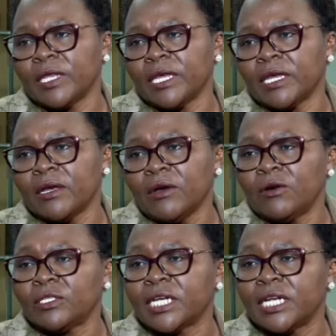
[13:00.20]
the
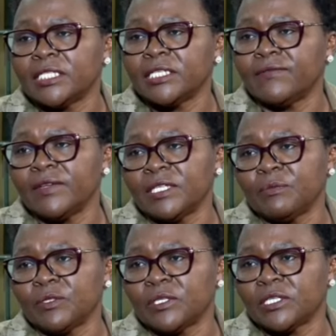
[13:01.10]
alternative
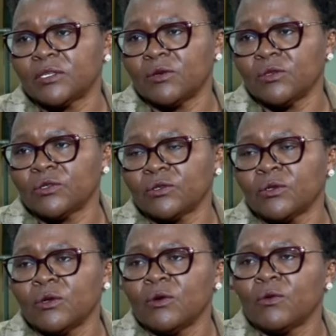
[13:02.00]
dispute resolution,
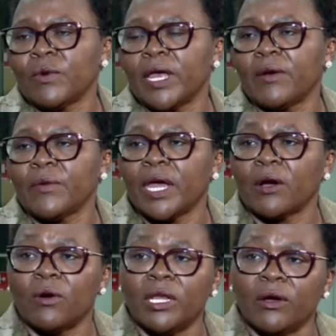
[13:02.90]
where we are
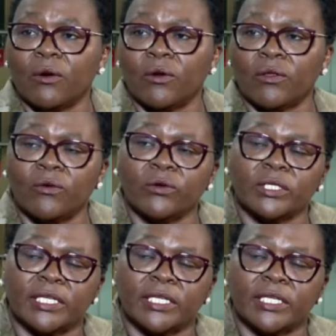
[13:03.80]
calling on those